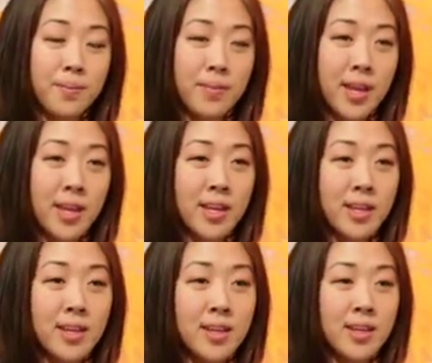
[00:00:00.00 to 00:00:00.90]

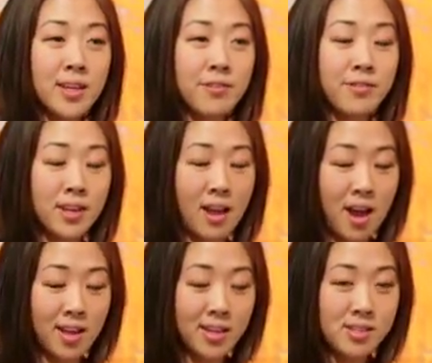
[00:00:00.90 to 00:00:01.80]
In
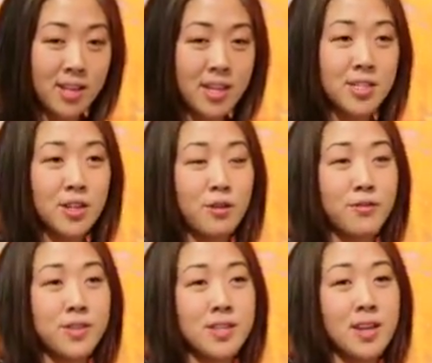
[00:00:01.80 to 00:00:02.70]
Vinales, I did go
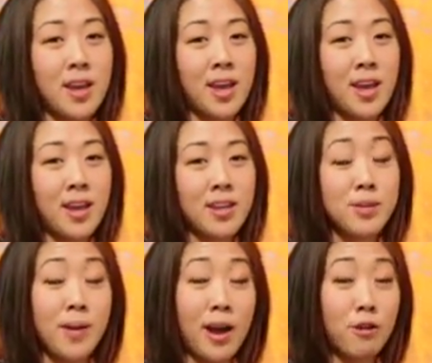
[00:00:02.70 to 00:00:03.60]
visit a
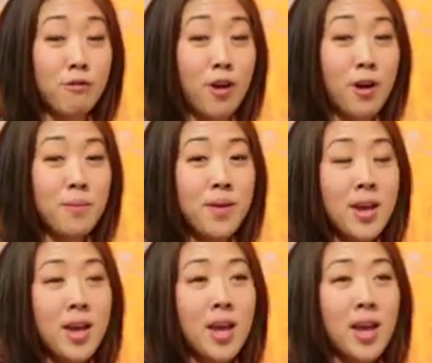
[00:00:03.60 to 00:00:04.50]
tobacco farm.
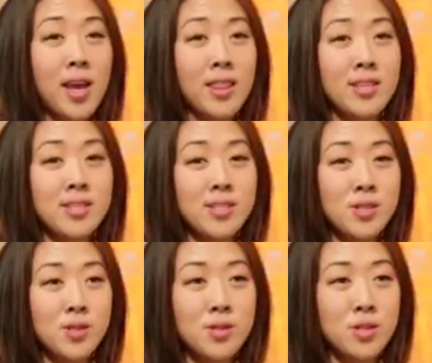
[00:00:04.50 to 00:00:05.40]

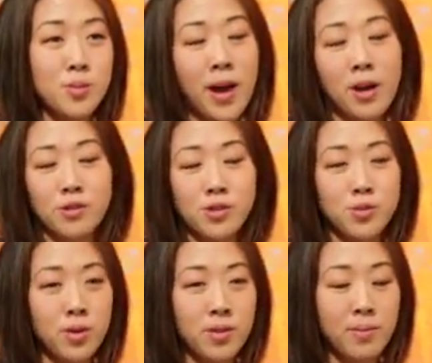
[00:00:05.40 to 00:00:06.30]
Tobacco is
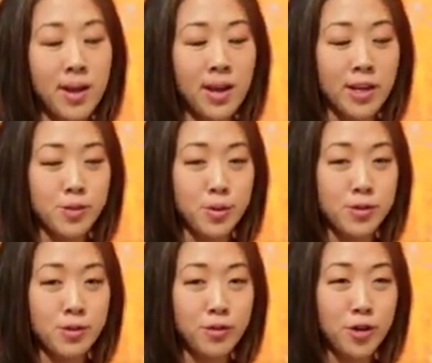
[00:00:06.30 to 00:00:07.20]
one of the main exports
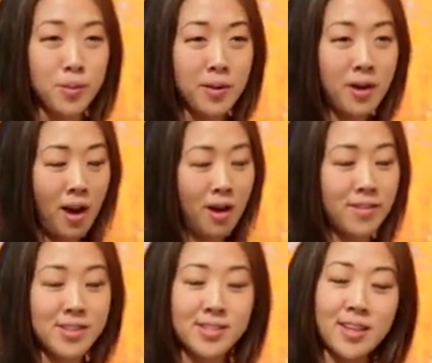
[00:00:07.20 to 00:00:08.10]
of Cuba,
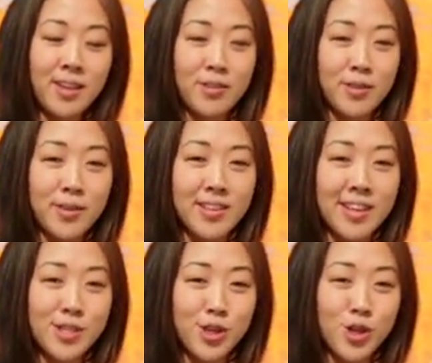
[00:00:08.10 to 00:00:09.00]
obviously. Everyone
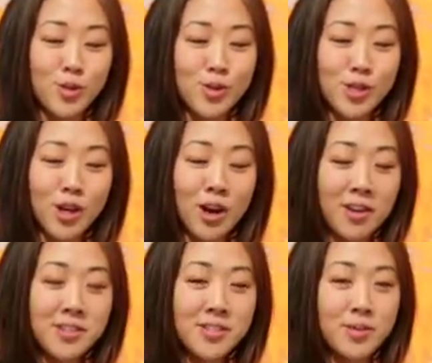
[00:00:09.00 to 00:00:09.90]
likes their Cuban
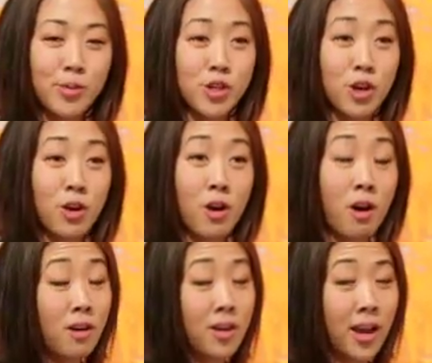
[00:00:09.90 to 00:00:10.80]
cigars, which are
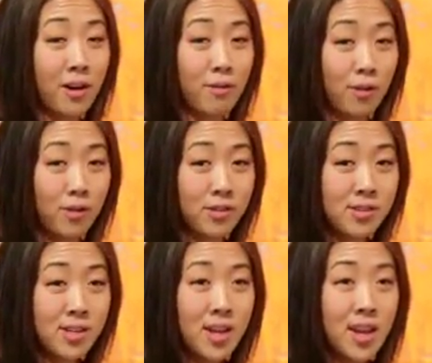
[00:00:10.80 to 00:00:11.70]
all hand rolled.
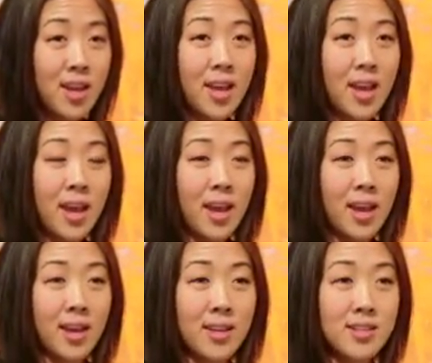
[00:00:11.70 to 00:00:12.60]

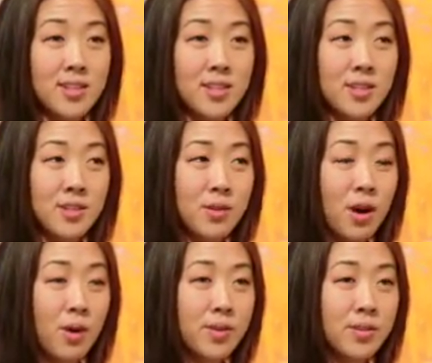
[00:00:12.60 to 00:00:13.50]
And you
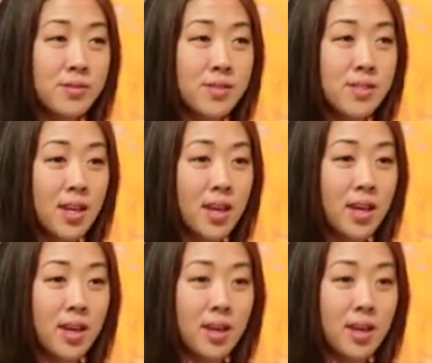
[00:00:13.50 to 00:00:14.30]
go and you see